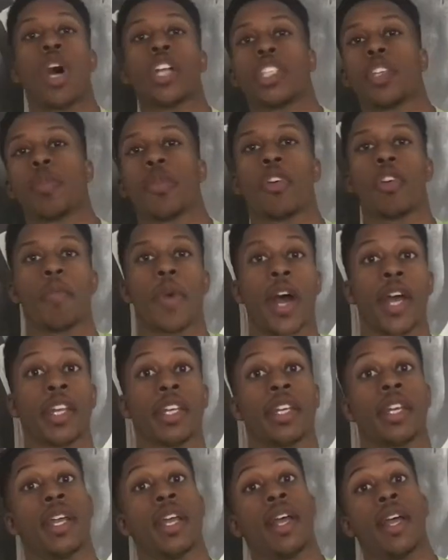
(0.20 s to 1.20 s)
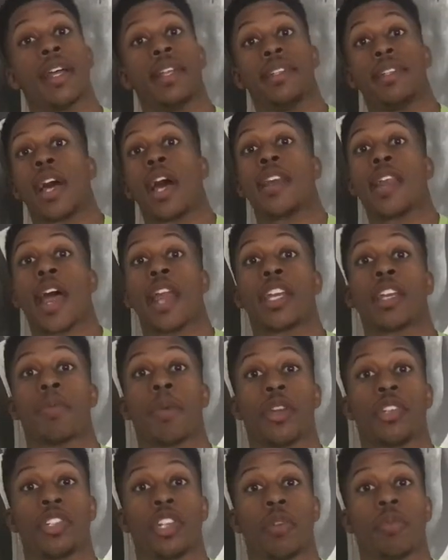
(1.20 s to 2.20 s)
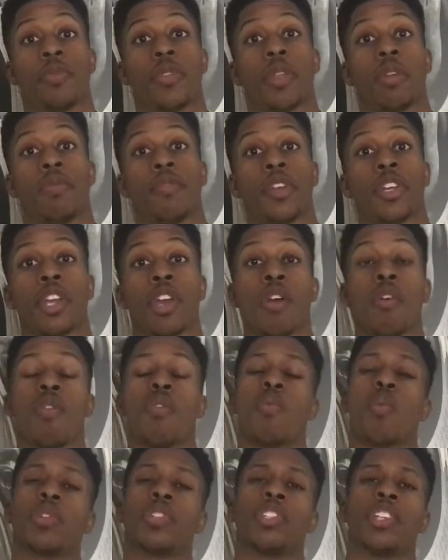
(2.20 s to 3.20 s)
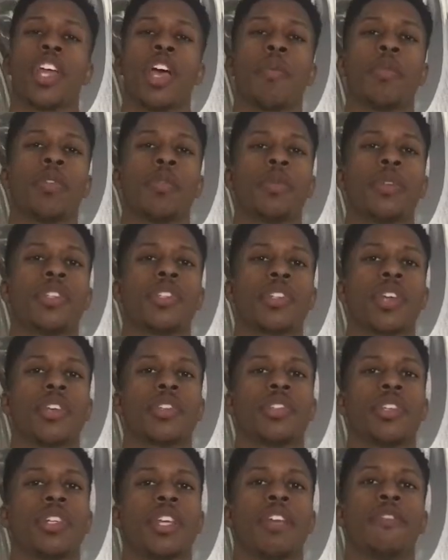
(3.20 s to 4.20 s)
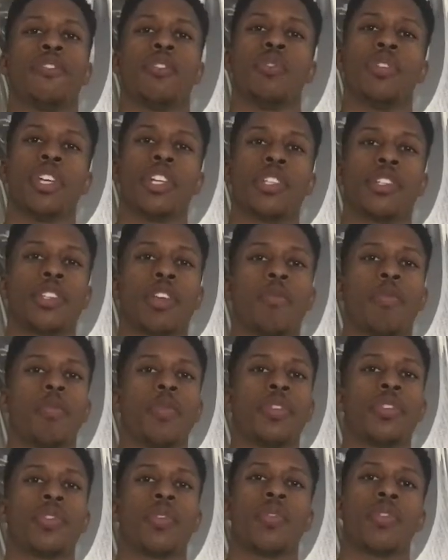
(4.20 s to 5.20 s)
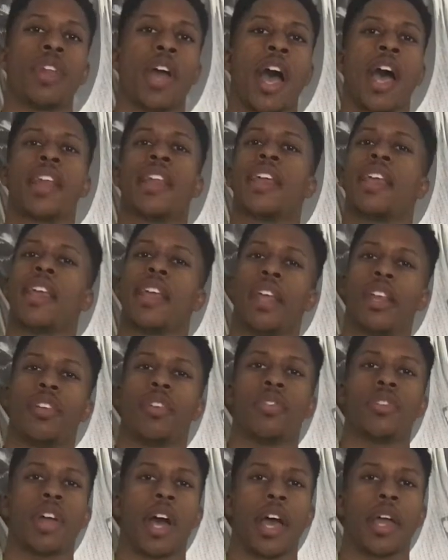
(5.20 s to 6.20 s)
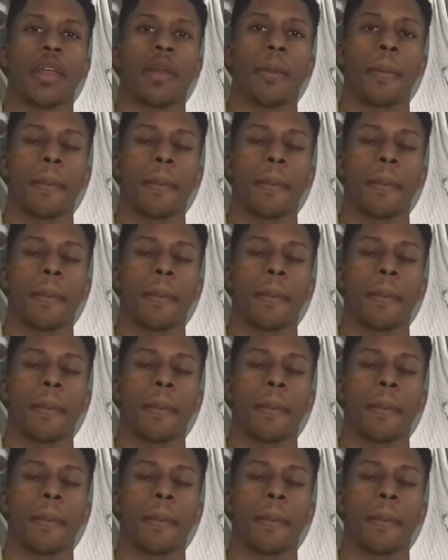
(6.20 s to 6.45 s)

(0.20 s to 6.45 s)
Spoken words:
up, everybody? Don Daddy coming at you again with another video, where today I'm going to be discussing if you need supplements or not in your diet.